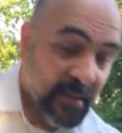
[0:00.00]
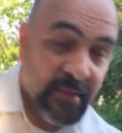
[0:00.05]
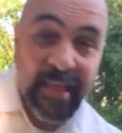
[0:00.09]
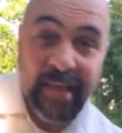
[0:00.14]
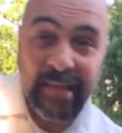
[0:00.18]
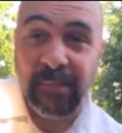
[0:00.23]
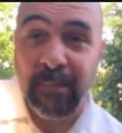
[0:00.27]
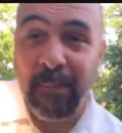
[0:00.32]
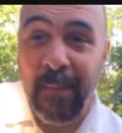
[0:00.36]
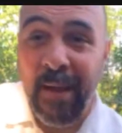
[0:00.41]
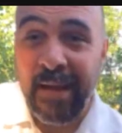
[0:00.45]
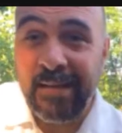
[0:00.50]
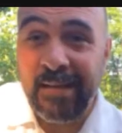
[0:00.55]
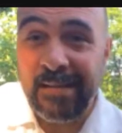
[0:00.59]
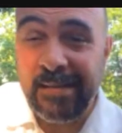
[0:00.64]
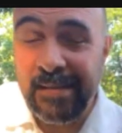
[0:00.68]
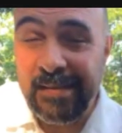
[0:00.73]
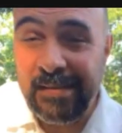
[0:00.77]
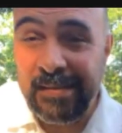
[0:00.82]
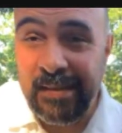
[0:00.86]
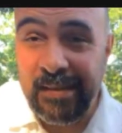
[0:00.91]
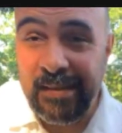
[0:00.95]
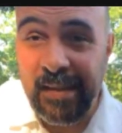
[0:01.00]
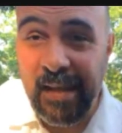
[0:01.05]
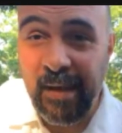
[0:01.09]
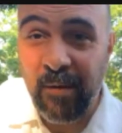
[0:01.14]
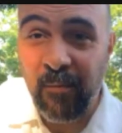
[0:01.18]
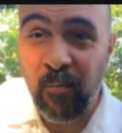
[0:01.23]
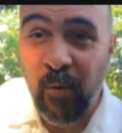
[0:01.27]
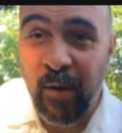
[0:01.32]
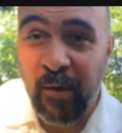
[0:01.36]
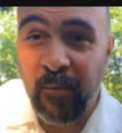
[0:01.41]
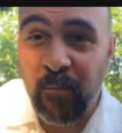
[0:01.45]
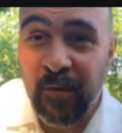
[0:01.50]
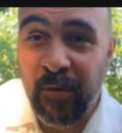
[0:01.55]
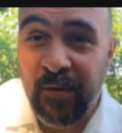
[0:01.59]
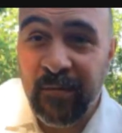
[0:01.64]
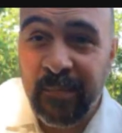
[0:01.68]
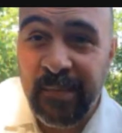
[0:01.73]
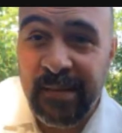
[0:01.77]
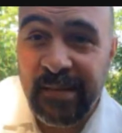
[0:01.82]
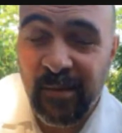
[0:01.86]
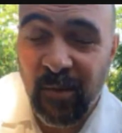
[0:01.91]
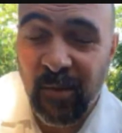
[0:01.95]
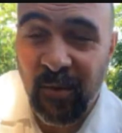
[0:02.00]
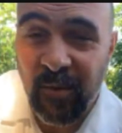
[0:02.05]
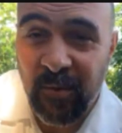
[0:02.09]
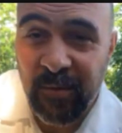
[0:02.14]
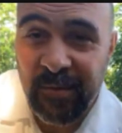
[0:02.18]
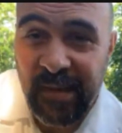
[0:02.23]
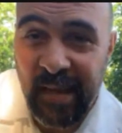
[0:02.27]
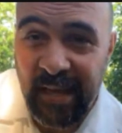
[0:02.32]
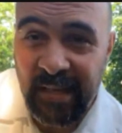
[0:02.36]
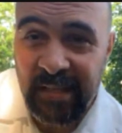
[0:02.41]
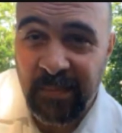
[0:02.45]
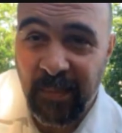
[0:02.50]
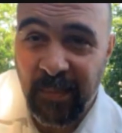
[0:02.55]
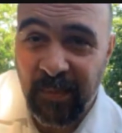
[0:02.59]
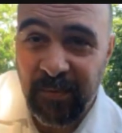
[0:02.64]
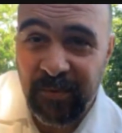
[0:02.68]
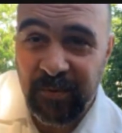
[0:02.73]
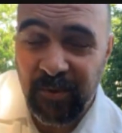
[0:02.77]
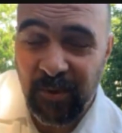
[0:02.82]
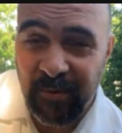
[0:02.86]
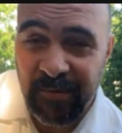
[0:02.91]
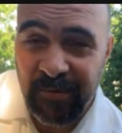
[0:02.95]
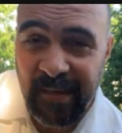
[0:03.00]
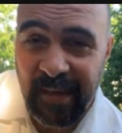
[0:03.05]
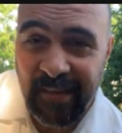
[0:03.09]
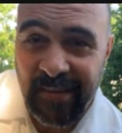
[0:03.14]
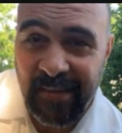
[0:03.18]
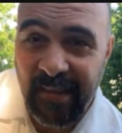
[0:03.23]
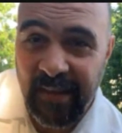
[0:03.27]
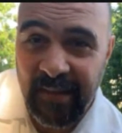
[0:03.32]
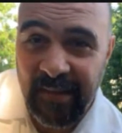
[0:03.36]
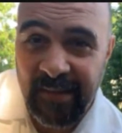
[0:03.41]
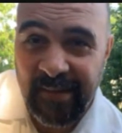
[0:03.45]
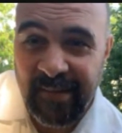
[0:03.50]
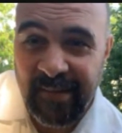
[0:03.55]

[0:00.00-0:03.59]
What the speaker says: that's my assistant that went with me to all those expo shows I did.